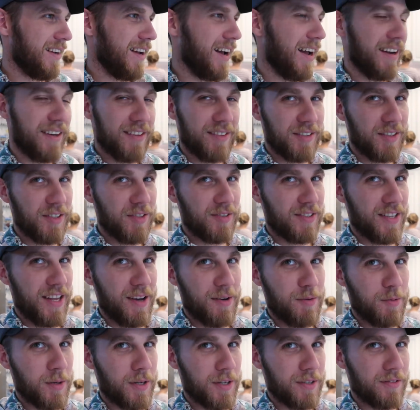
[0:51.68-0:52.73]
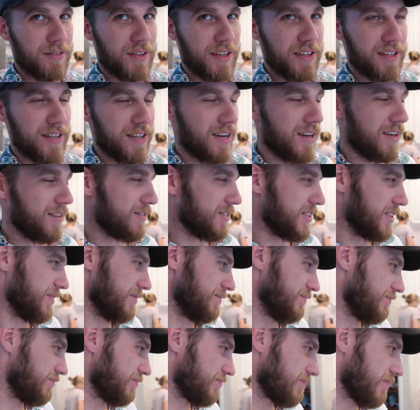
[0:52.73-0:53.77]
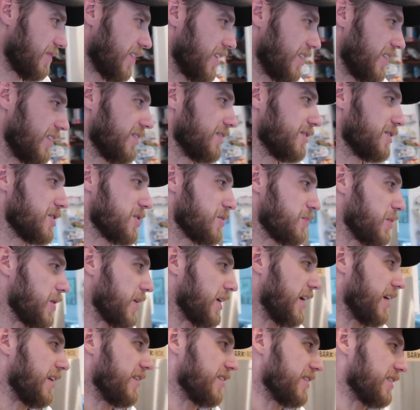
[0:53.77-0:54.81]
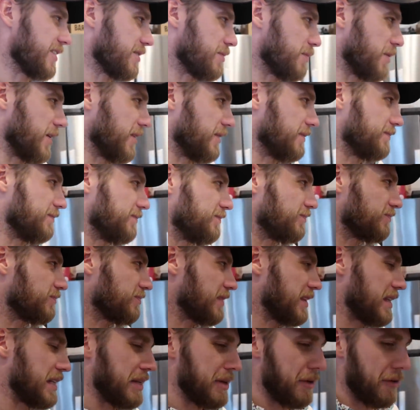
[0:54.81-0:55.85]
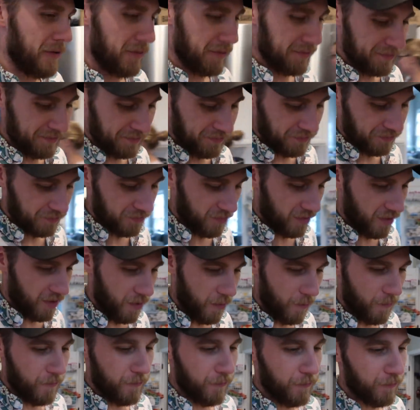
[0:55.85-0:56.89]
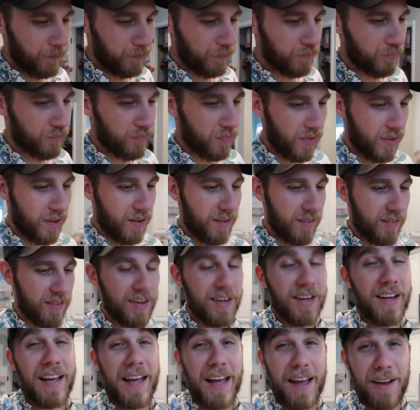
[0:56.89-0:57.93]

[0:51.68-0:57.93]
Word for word: don't use that word very often. What does precarious mean? It's like Hefflety Pefflety?